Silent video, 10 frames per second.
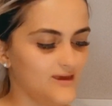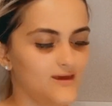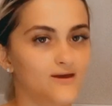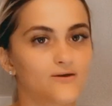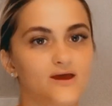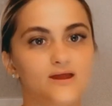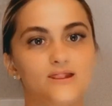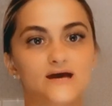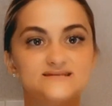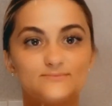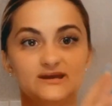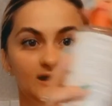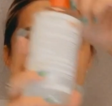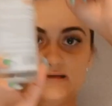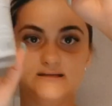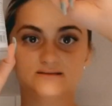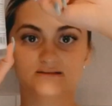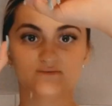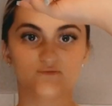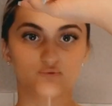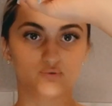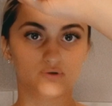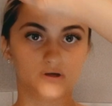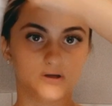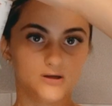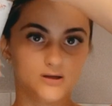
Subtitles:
Okay, last but not least, for